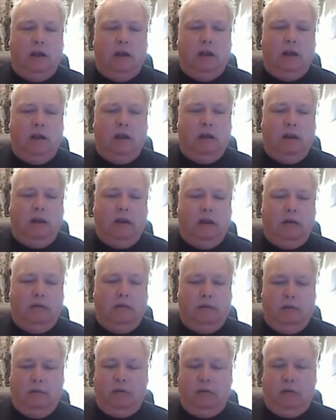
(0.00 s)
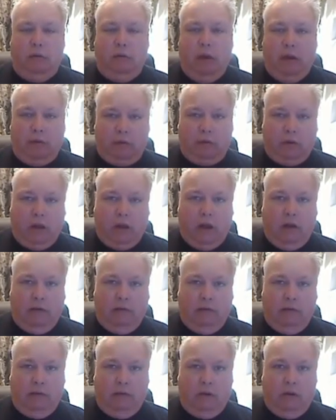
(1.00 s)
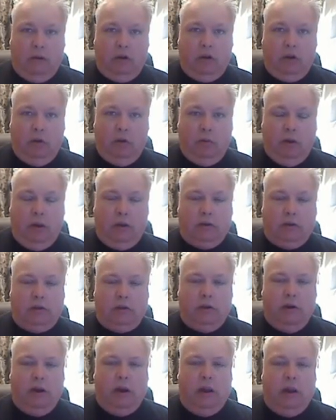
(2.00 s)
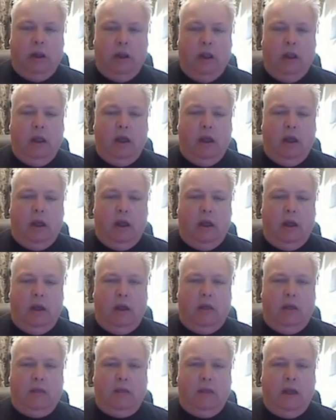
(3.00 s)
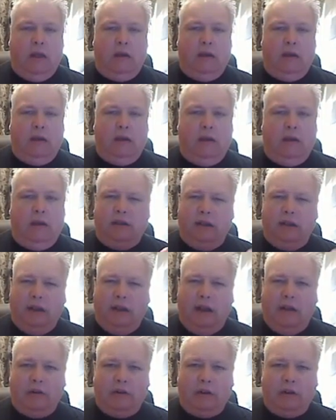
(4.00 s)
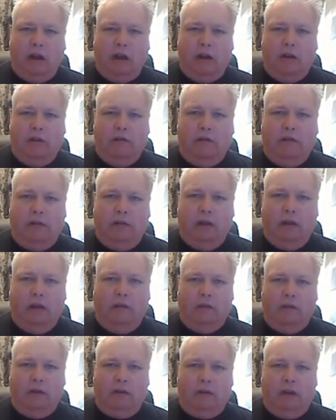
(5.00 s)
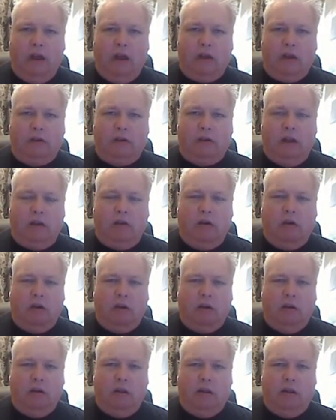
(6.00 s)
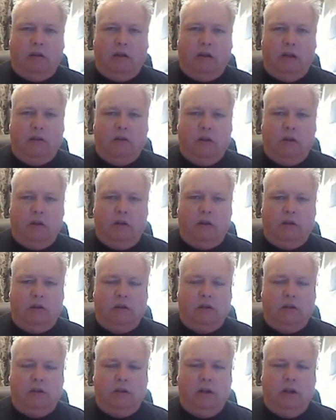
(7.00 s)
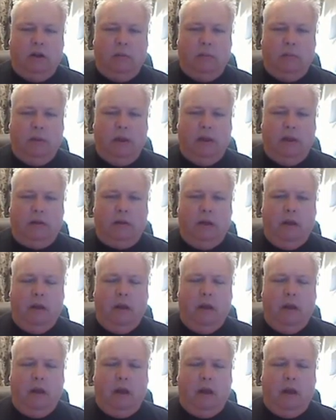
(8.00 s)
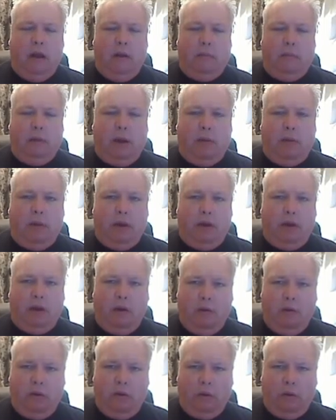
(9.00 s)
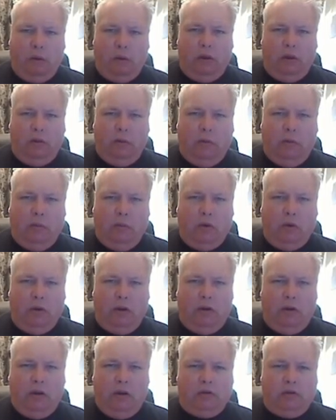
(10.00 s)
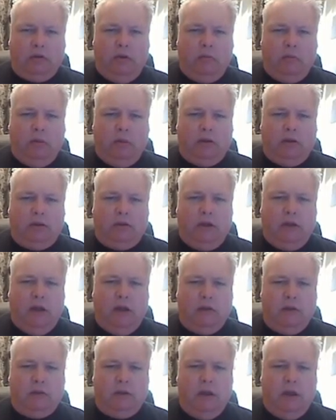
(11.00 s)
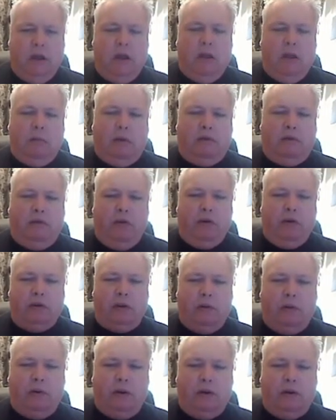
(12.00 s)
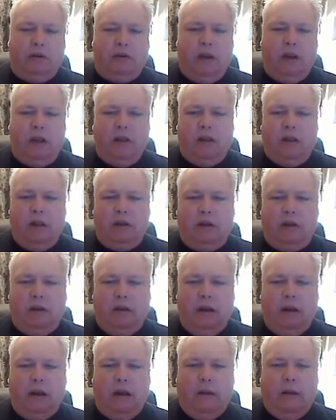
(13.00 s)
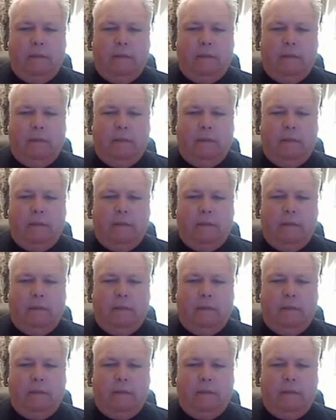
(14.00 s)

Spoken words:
in throughout kind of the human history. And that is a little outside of the text. They touch on it just a little bit, but I wanted to go into a little bit more detail so it makes sense. But first, I wanted to say that